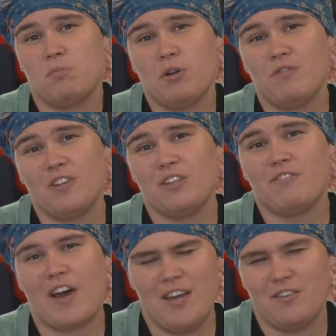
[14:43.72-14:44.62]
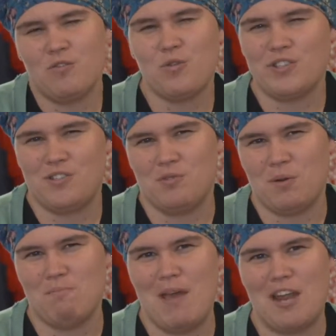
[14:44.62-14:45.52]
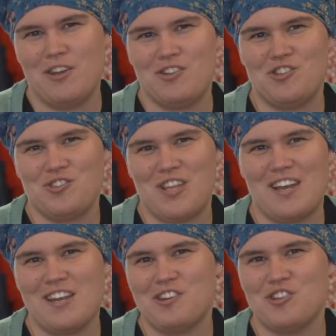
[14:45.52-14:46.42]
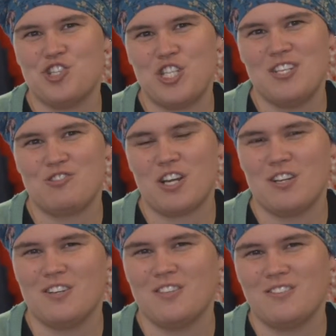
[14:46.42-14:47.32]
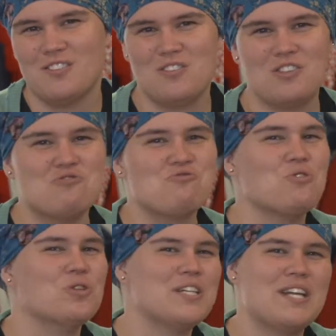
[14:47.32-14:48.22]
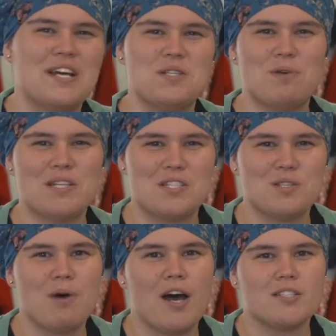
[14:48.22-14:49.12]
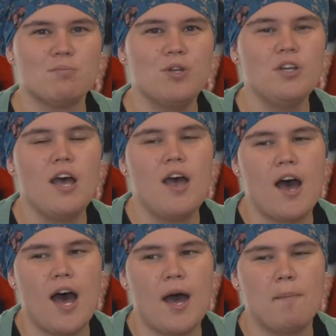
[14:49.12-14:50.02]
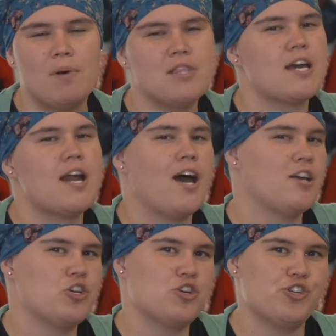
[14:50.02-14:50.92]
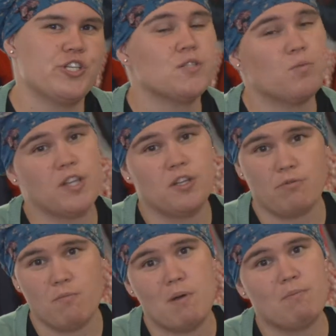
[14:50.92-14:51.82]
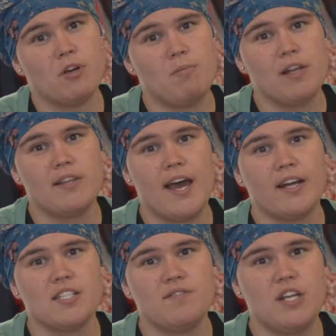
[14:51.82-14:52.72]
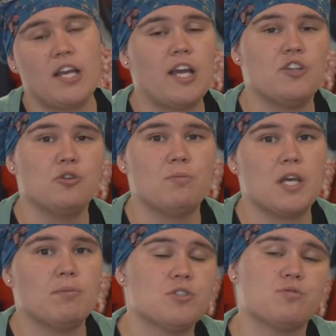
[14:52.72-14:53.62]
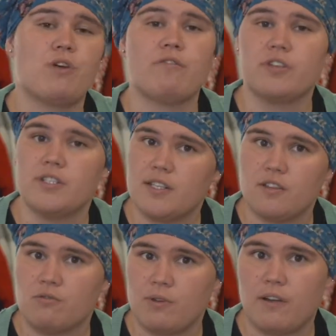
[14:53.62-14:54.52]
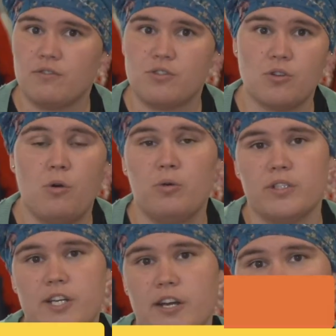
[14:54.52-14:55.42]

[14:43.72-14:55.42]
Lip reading: perfectly fine. Of course, you wanna manage that energy and try to control it as best as possible. But that high energy is what they'll remember about the activity, and you'll be able to reference it throughout the whole entire